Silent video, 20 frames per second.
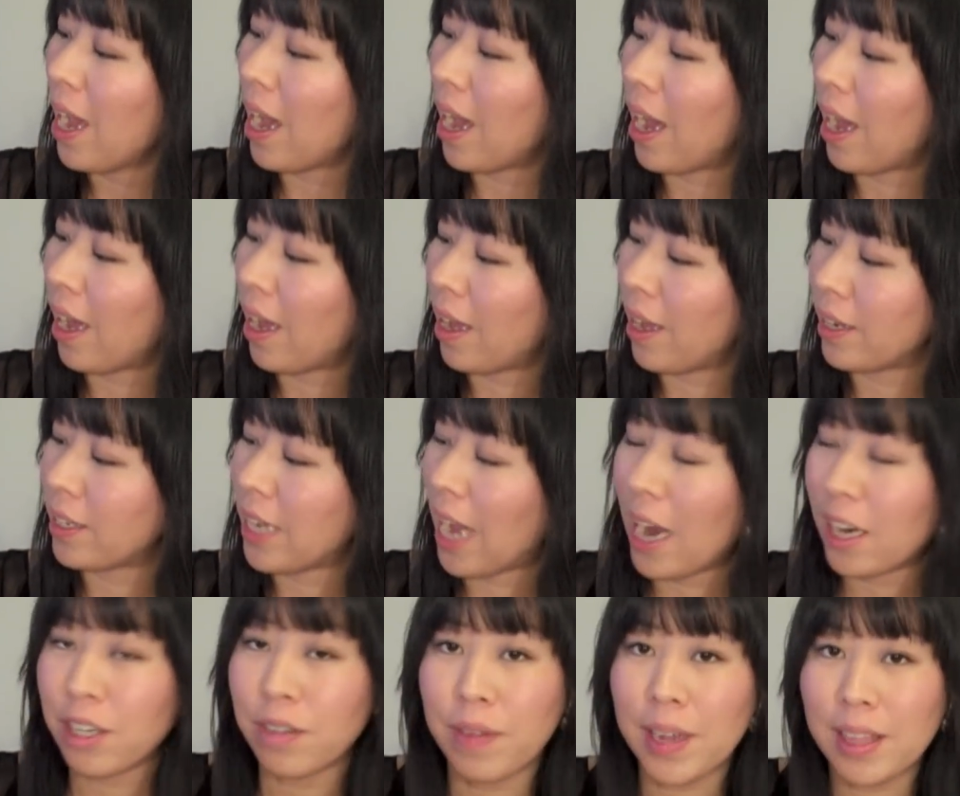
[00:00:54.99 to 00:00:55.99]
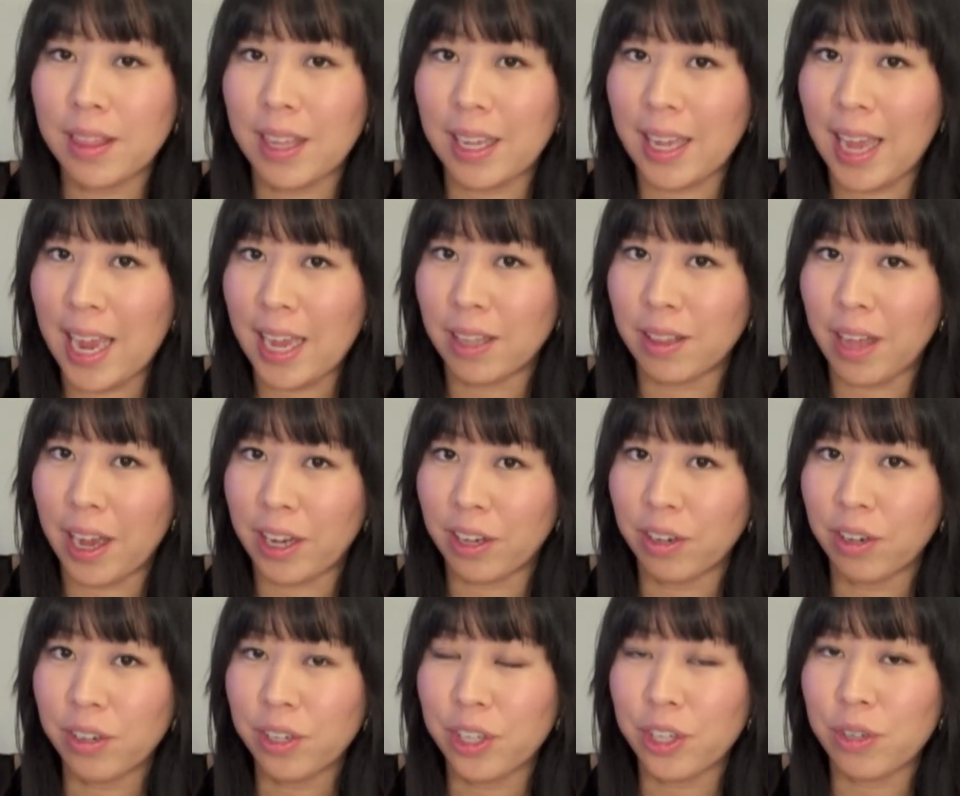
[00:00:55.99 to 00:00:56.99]
Uh, to activate the cake
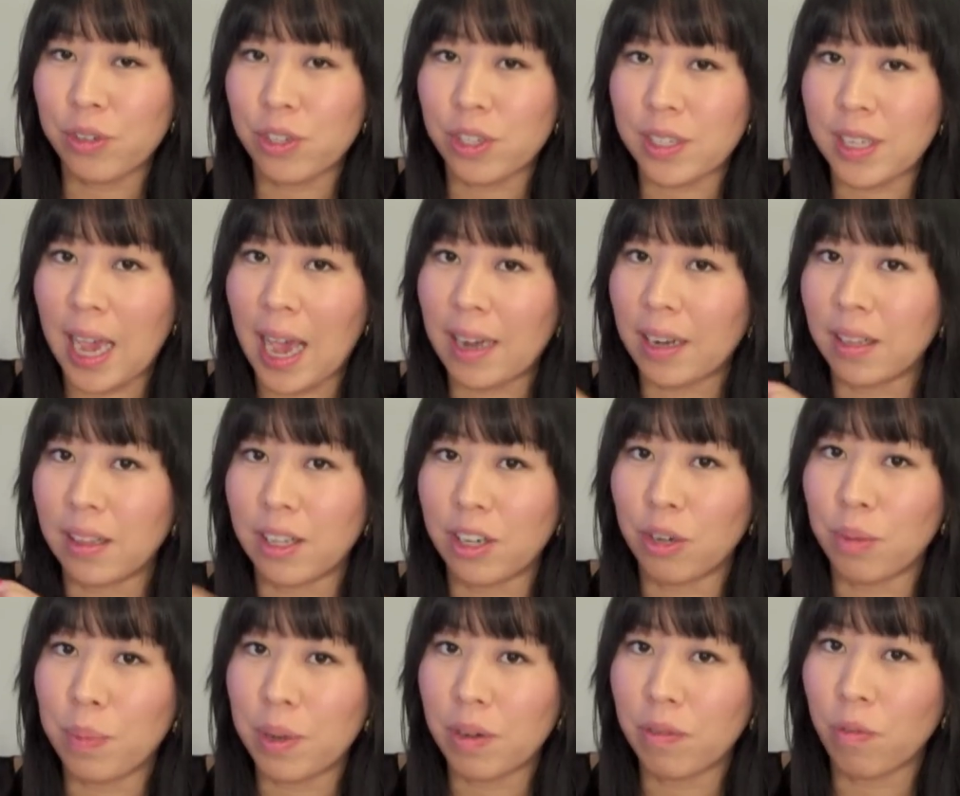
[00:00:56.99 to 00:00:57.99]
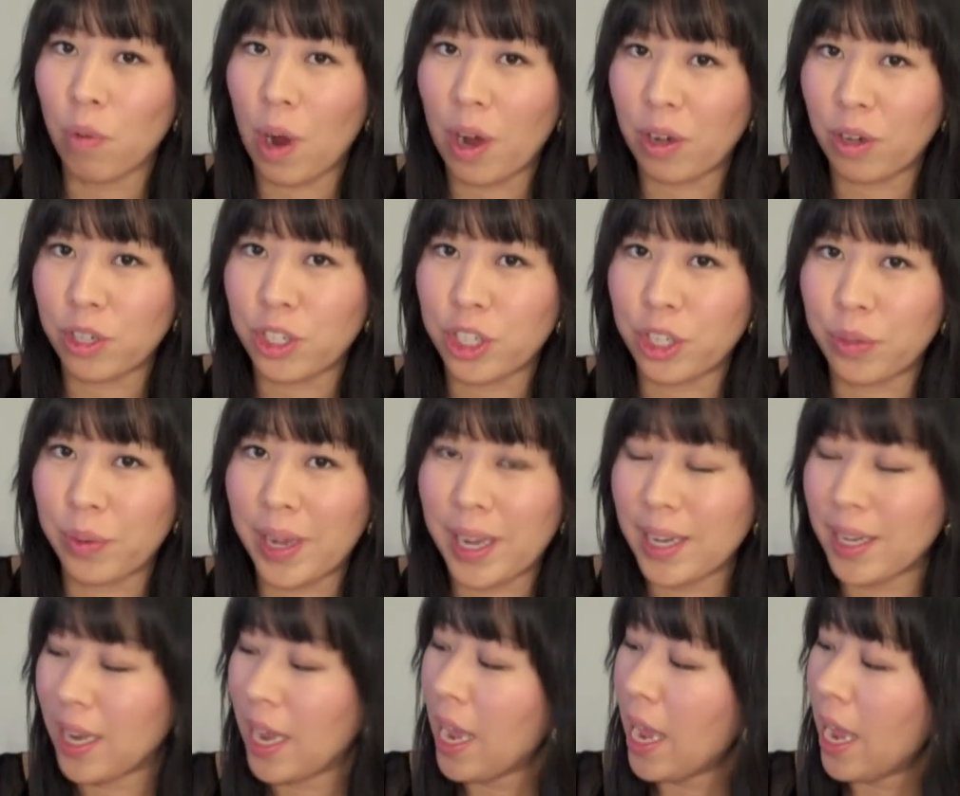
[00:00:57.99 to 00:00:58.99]
liner, you just add a little bit of water to
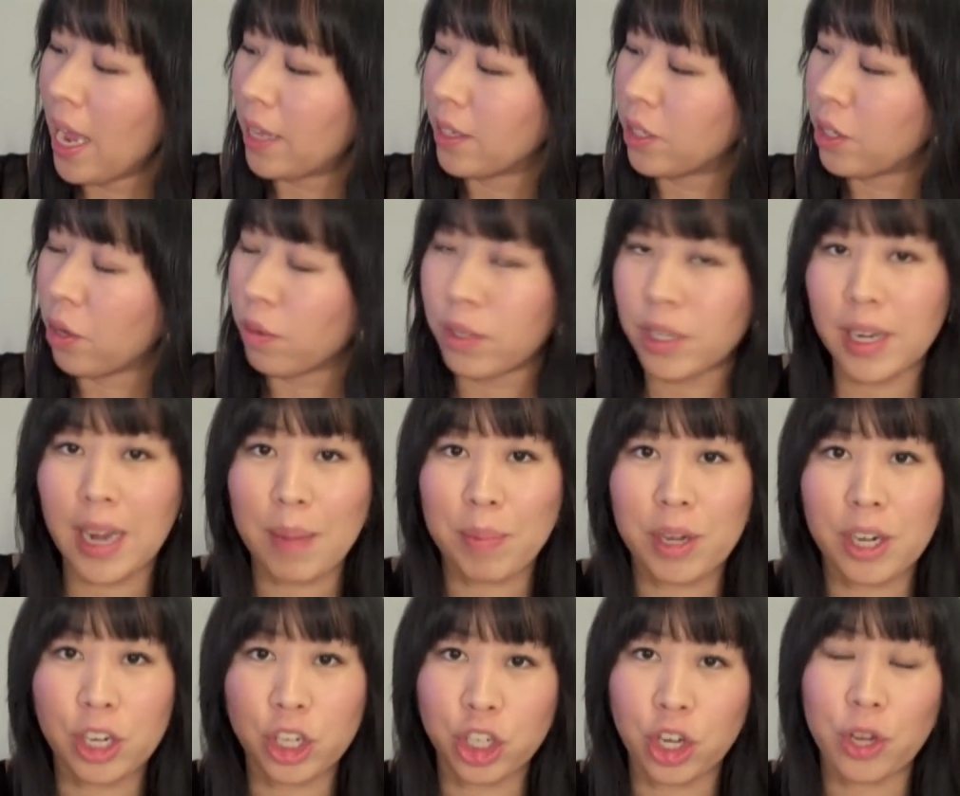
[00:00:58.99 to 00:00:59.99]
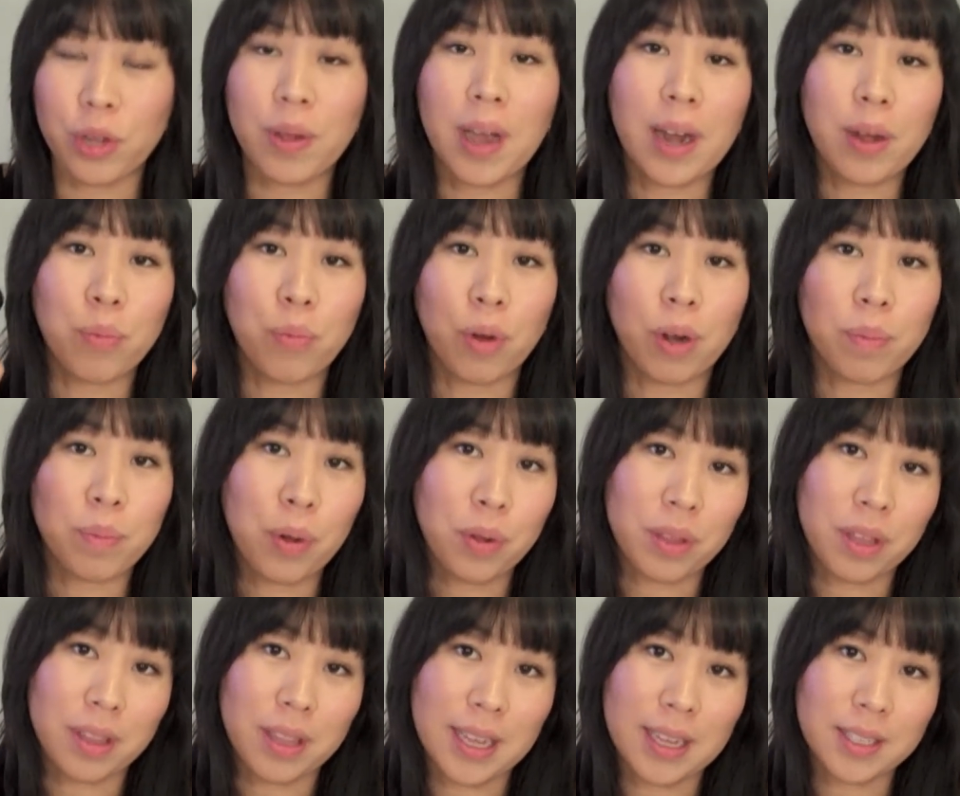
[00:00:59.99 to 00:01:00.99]
it so today I'm gonna to show you how to work both
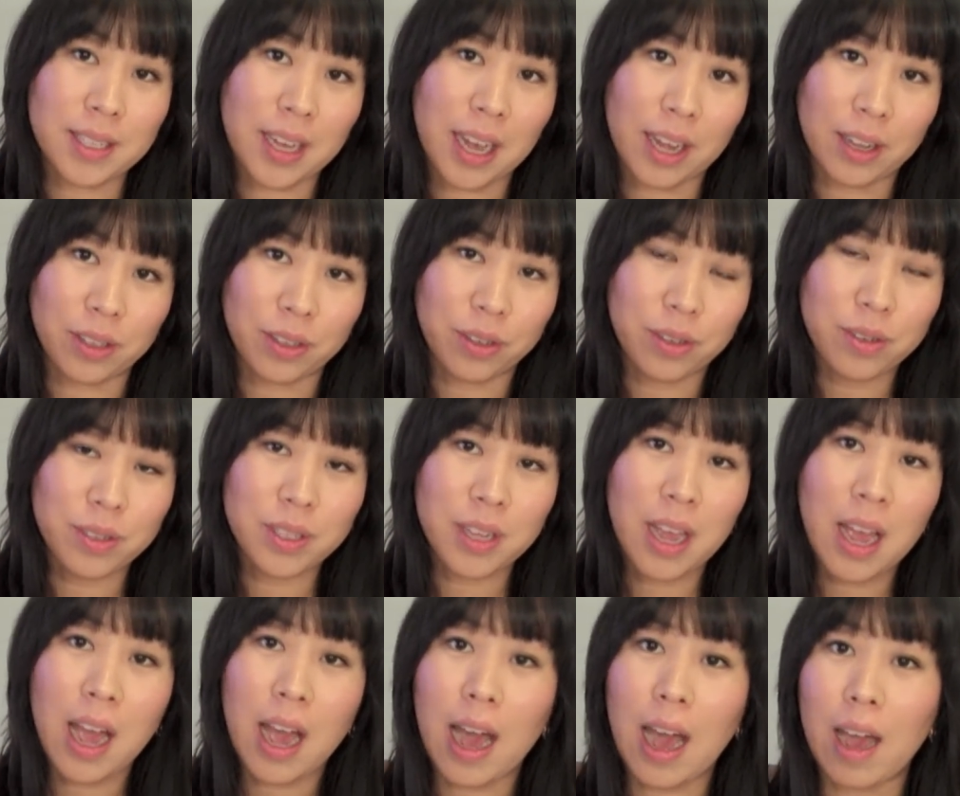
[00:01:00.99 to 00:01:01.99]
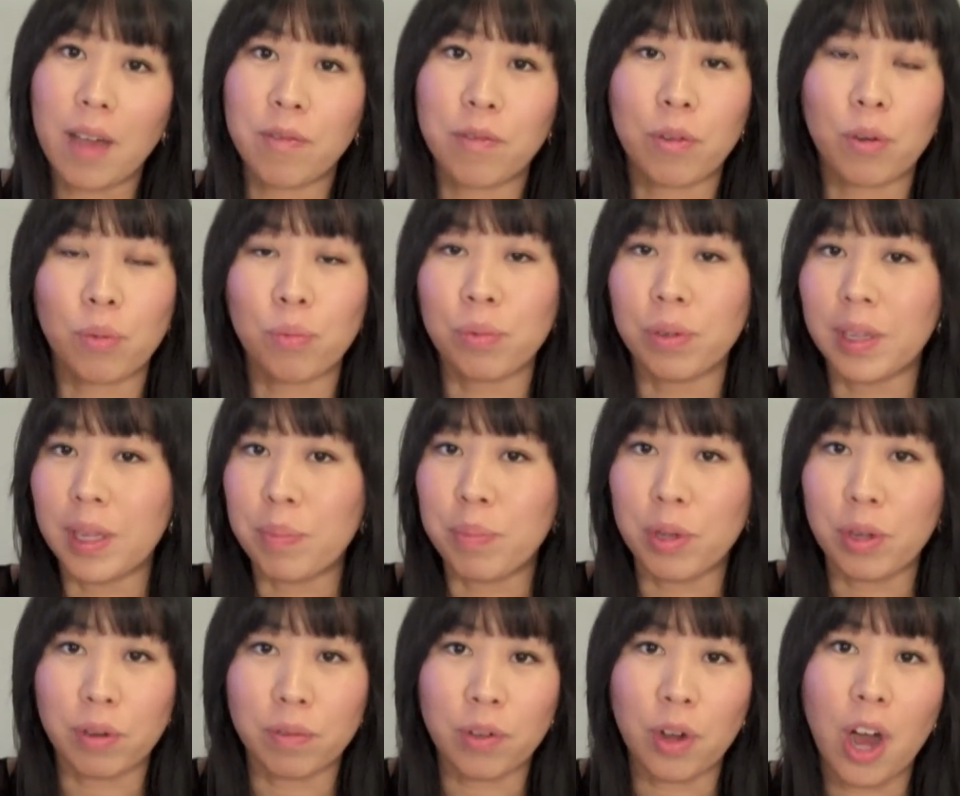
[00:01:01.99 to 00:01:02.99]
of these colors uh, for a really
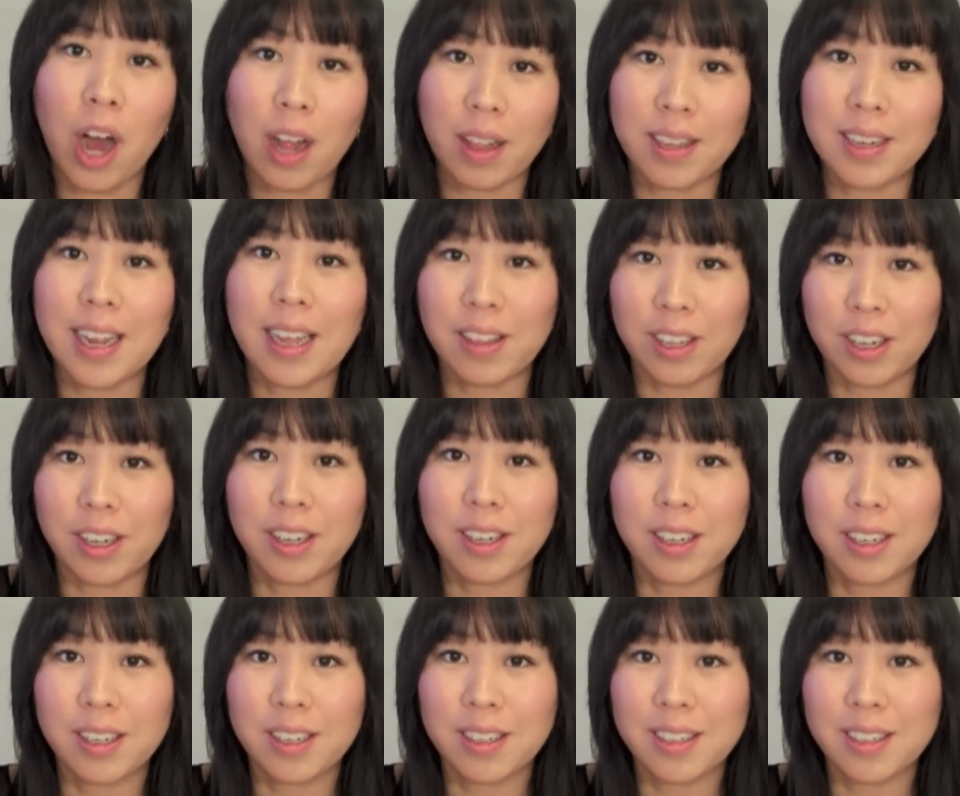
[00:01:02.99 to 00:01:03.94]
beautiful holiday look.